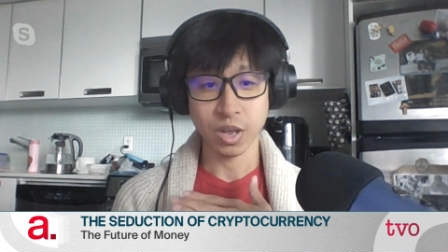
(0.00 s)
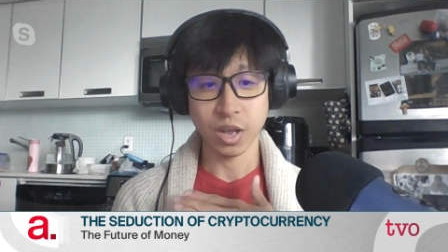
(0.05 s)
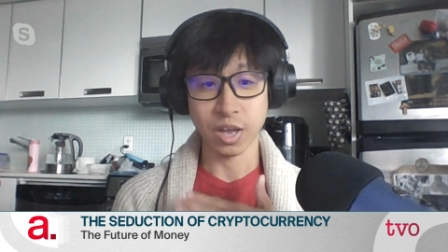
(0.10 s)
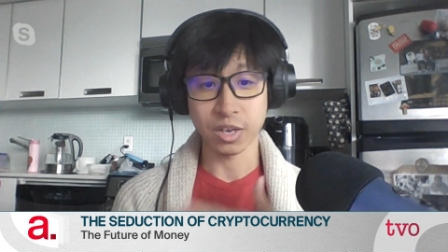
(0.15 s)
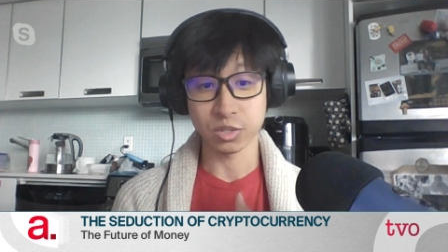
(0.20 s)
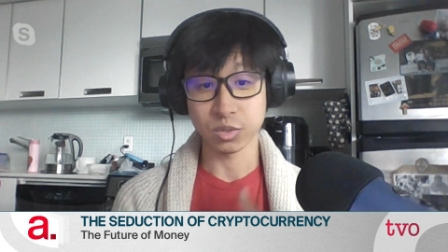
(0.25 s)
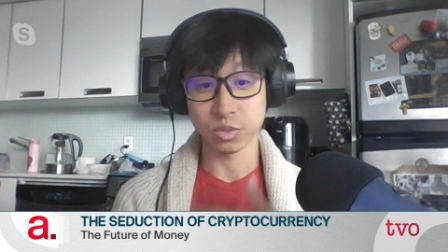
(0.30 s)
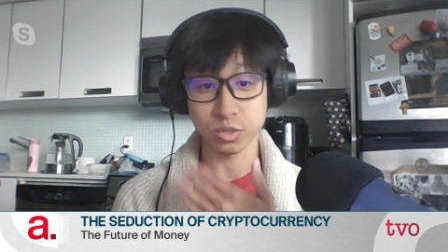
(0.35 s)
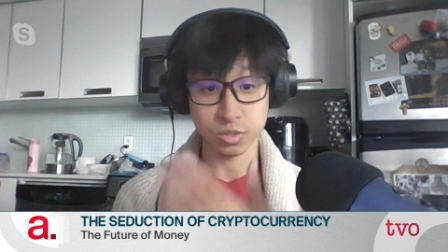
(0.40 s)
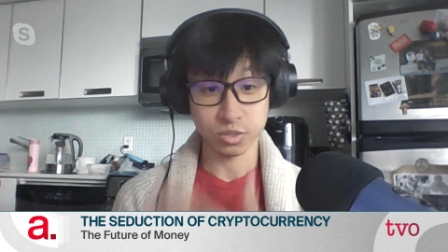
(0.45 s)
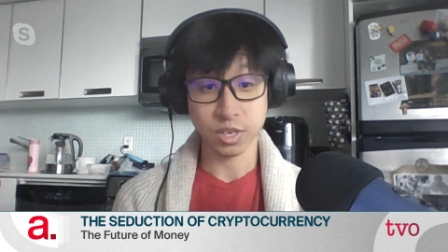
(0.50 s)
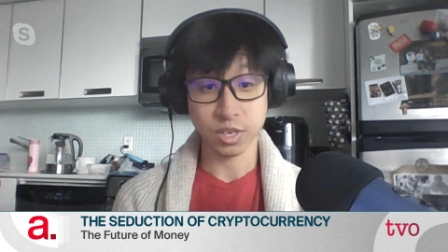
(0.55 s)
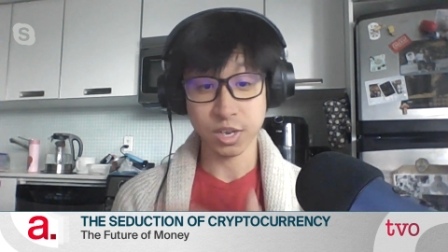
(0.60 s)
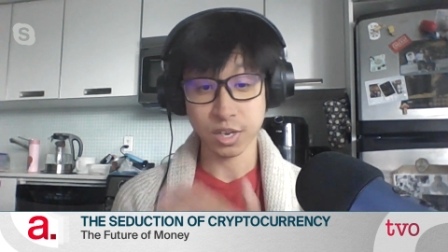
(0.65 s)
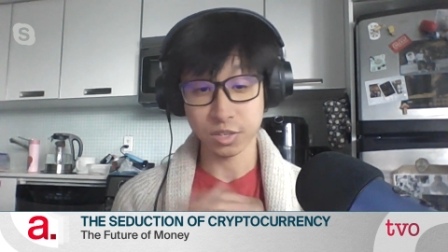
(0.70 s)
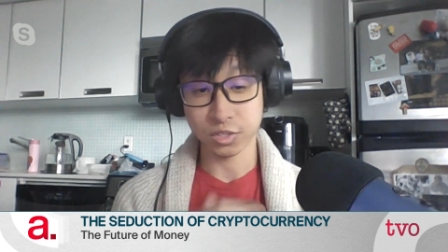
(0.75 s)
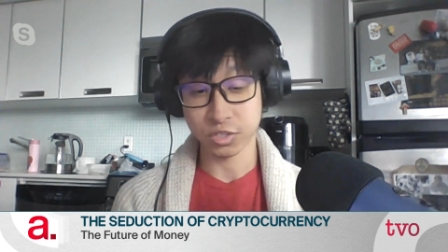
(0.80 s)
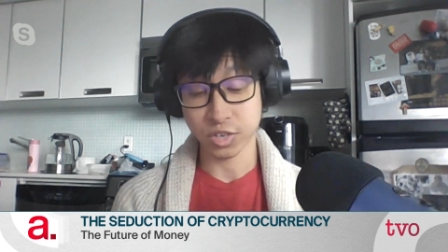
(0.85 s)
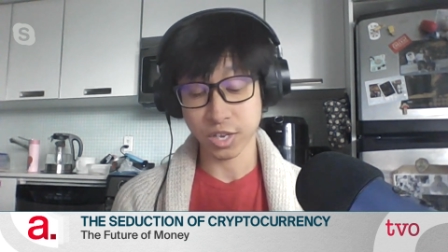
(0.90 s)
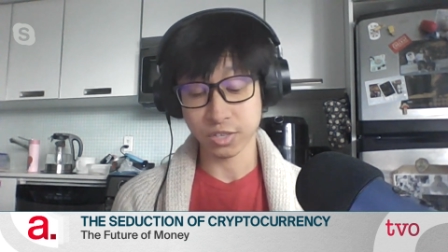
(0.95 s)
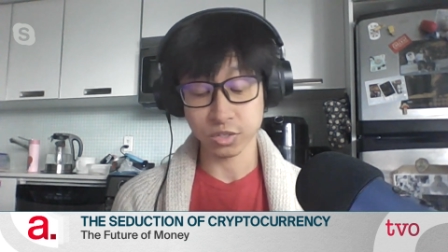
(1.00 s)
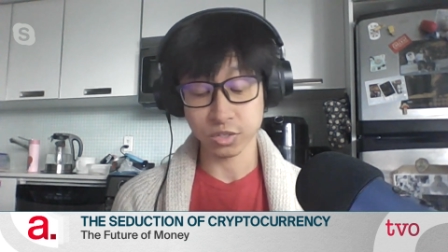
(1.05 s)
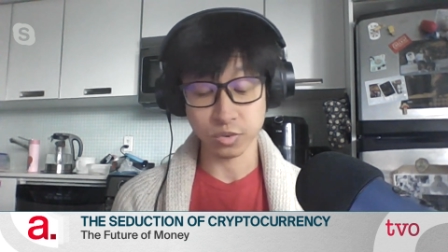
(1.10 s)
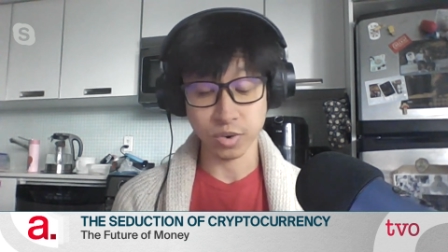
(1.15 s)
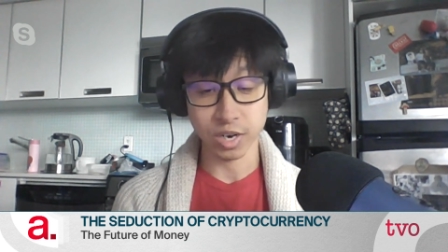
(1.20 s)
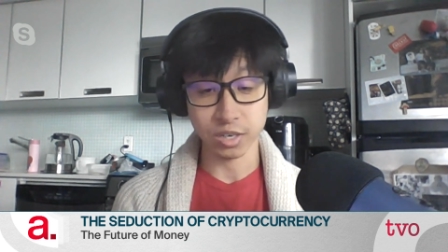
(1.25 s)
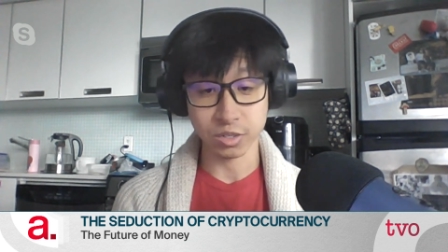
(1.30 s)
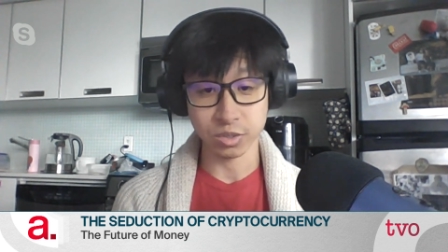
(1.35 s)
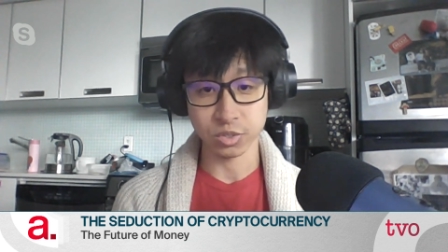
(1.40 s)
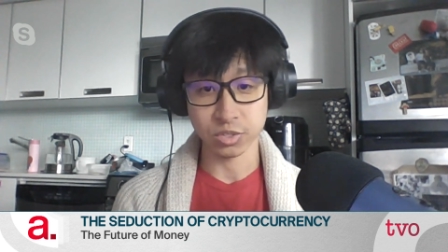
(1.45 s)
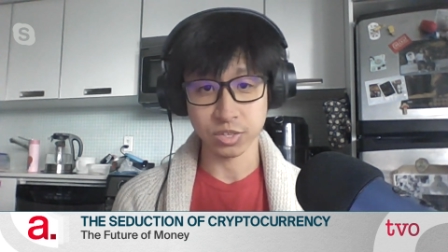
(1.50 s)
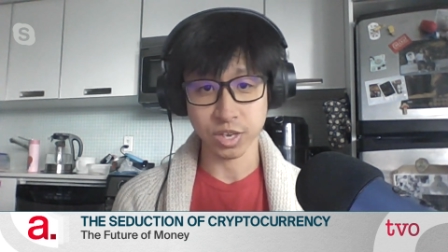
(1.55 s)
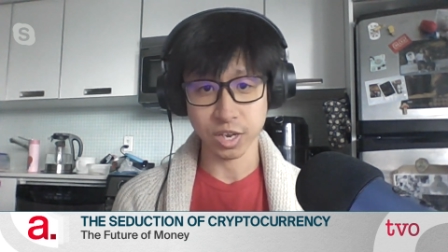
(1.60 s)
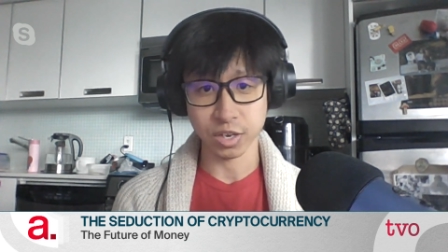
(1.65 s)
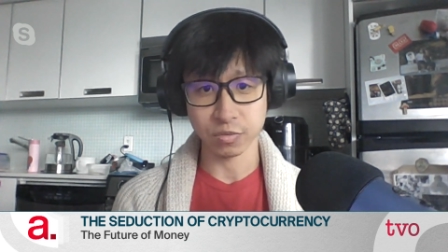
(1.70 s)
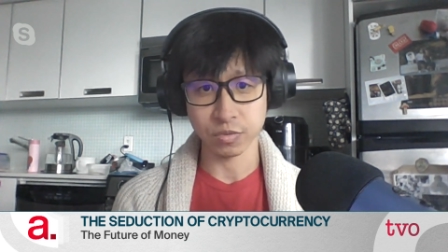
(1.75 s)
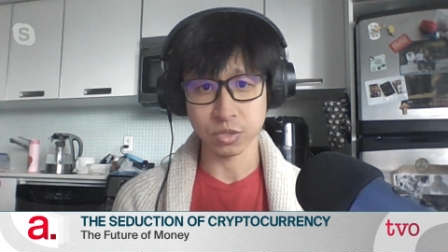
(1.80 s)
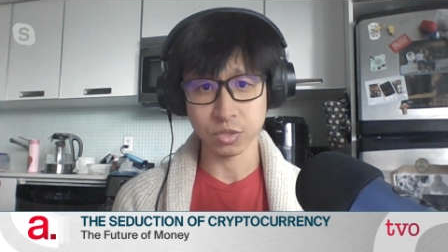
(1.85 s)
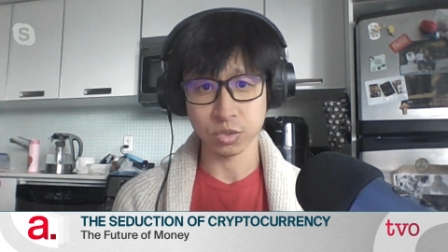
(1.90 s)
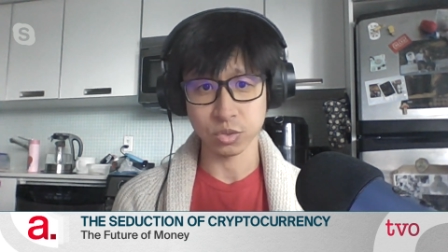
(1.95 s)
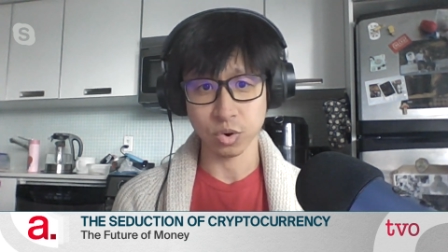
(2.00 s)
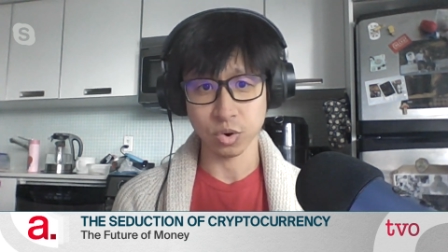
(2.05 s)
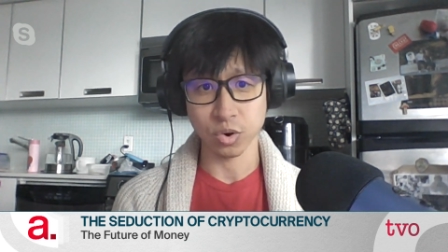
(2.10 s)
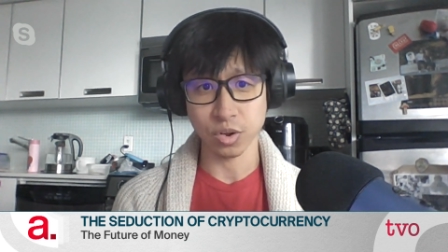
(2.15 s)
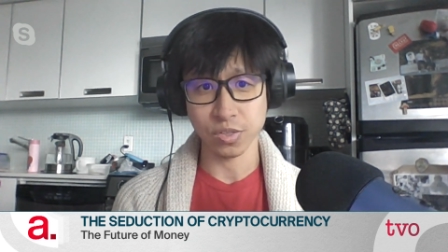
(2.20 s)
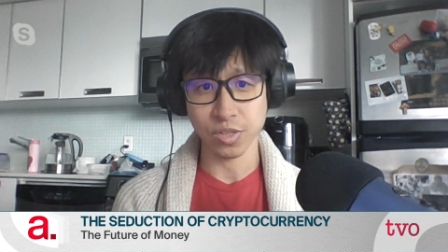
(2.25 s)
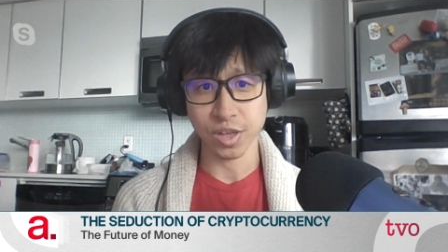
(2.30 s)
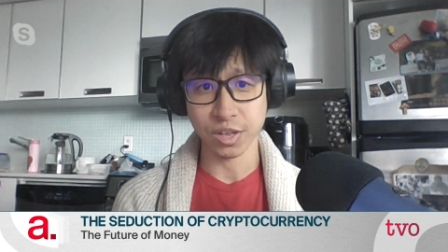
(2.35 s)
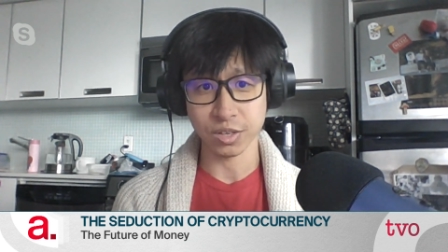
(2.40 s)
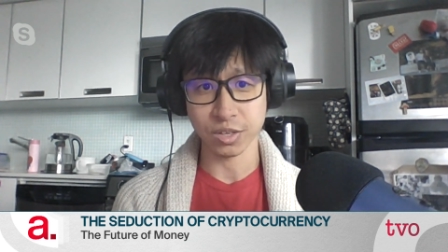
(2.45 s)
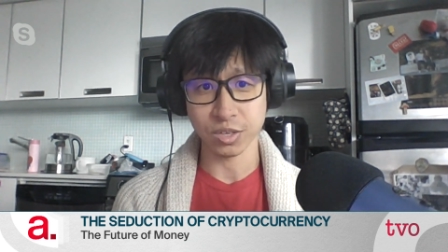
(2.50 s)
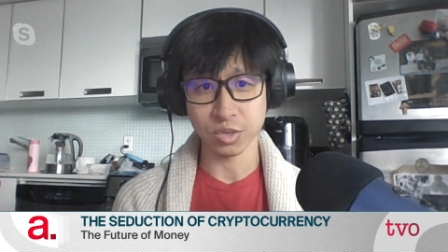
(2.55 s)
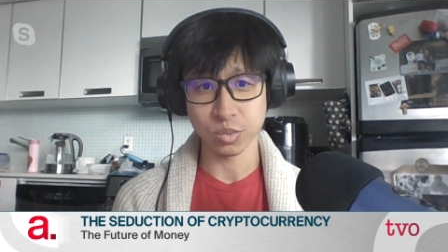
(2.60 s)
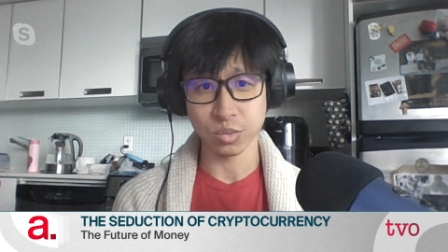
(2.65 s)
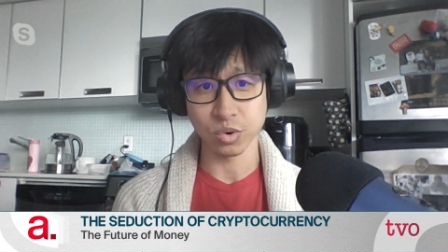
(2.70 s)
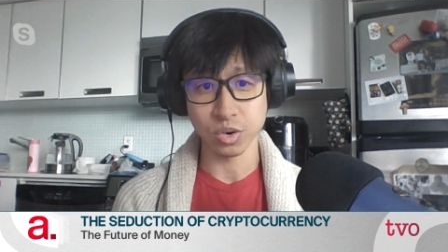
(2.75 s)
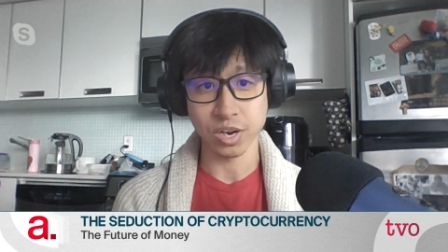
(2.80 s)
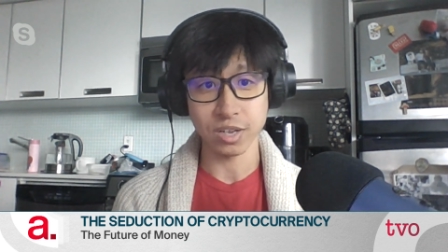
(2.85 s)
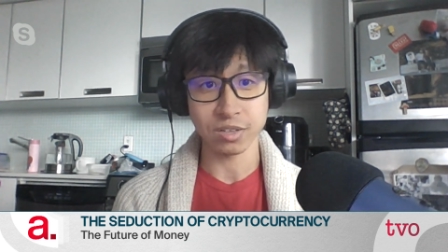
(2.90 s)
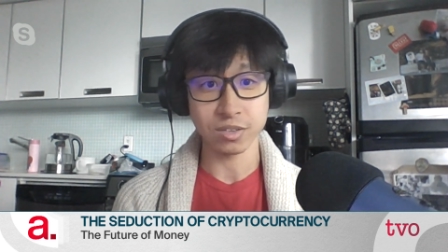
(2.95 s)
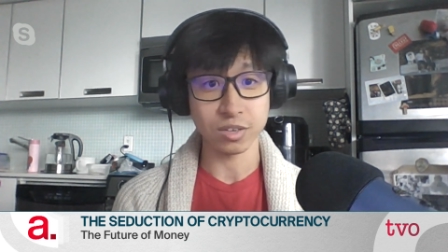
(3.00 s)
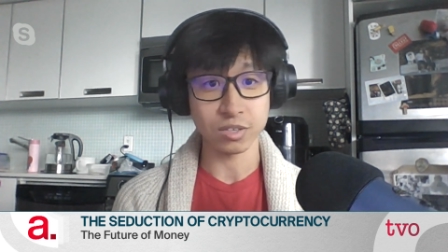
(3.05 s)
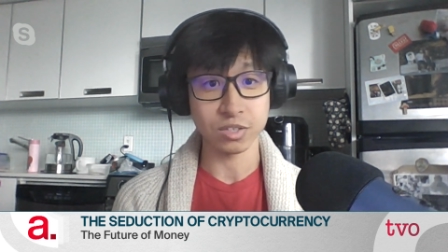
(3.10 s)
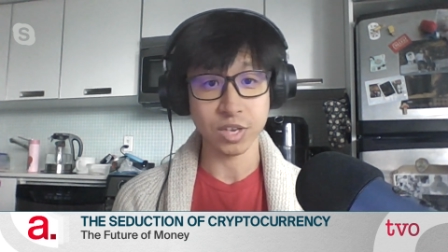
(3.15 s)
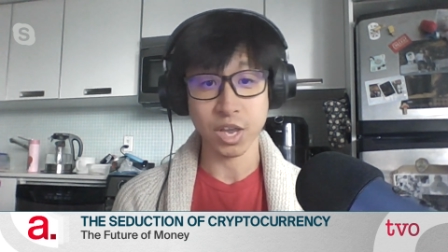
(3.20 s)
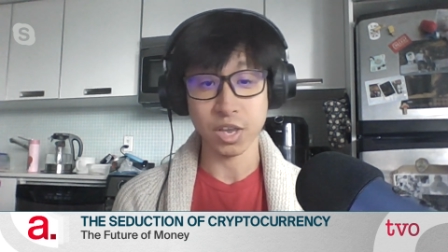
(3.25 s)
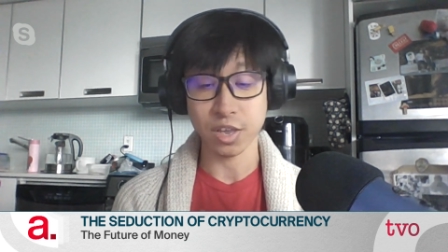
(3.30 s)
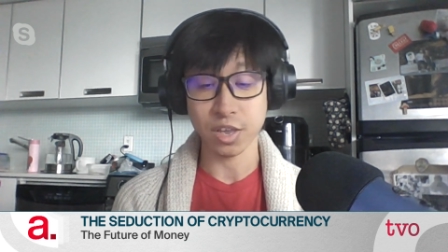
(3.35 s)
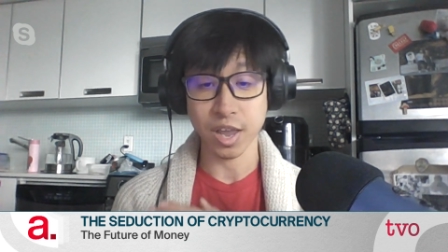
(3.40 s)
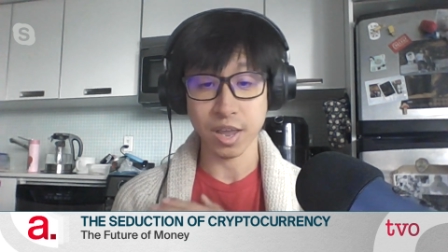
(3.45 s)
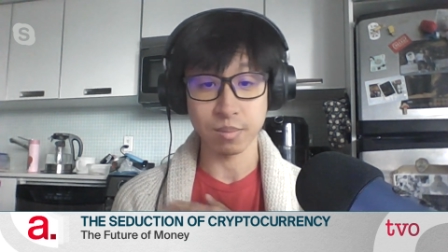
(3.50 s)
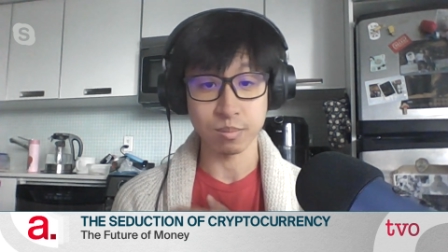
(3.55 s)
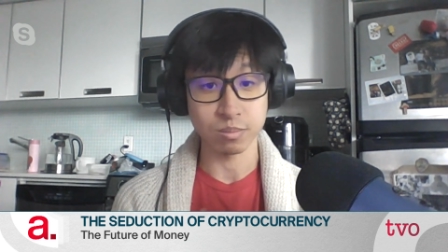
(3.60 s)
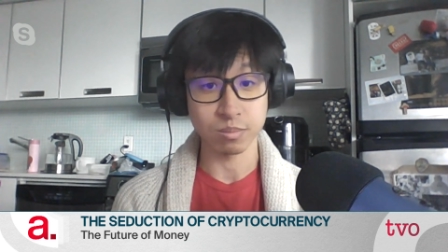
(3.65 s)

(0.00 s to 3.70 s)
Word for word: I should say Jan Serrato's side of the story that he would later say he had